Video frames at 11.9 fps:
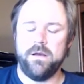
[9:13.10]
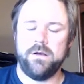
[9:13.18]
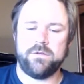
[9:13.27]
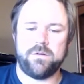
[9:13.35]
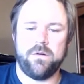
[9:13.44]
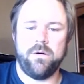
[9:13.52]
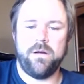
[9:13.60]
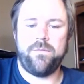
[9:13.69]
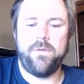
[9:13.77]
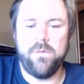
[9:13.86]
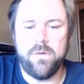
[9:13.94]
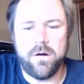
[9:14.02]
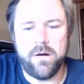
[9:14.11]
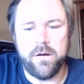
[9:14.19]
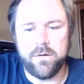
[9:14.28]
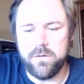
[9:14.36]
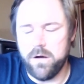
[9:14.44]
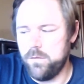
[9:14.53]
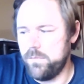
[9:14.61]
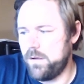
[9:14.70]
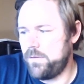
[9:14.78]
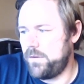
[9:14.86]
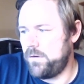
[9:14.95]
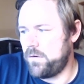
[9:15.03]
So if you are in
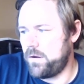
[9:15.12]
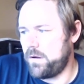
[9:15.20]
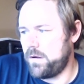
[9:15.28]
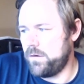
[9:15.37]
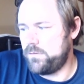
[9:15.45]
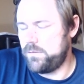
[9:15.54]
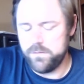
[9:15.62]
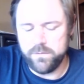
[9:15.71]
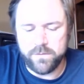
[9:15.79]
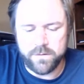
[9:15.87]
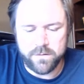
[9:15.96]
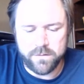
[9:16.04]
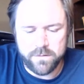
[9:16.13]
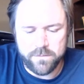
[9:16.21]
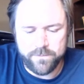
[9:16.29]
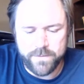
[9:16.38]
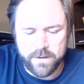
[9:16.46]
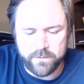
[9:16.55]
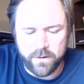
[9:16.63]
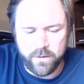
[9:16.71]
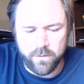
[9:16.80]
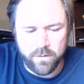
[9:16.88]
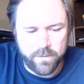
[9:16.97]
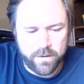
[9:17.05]
Oklahoma, then you can go to the down in
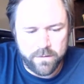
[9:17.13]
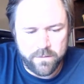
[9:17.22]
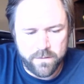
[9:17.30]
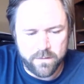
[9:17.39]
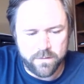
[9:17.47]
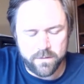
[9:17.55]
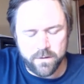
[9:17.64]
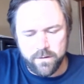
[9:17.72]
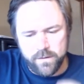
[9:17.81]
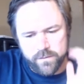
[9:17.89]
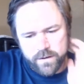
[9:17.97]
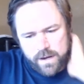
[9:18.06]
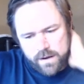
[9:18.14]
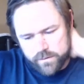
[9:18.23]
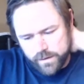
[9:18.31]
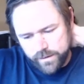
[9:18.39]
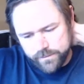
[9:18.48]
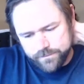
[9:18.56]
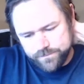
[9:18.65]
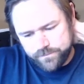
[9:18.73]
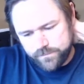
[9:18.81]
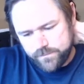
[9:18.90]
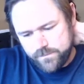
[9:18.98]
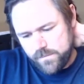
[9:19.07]
Norman, the the Cleveland County.
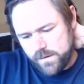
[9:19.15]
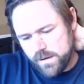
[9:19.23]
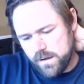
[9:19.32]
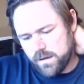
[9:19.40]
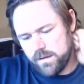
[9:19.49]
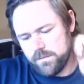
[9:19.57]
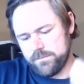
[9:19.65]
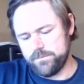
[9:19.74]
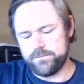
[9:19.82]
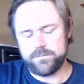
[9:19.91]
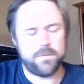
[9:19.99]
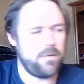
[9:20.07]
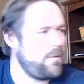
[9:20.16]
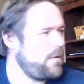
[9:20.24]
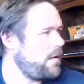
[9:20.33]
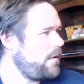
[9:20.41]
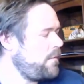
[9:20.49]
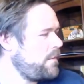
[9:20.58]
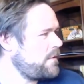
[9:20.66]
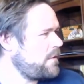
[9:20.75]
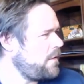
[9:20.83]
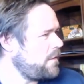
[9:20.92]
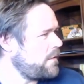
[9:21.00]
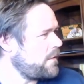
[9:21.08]
Um, uh, what's it
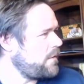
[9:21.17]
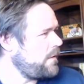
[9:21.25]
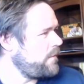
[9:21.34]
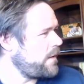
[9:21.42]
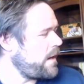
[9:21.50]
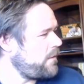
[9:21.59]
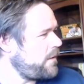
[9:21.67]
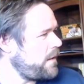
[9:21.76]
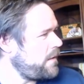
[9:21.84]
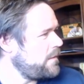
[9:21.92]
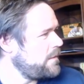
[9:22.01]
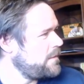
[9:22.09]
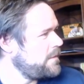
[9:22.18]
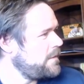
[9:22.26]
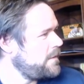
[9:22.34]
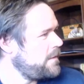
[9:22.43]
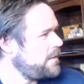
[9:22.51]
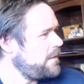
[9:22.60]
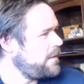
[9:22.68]
called? The Cleveland County. Extension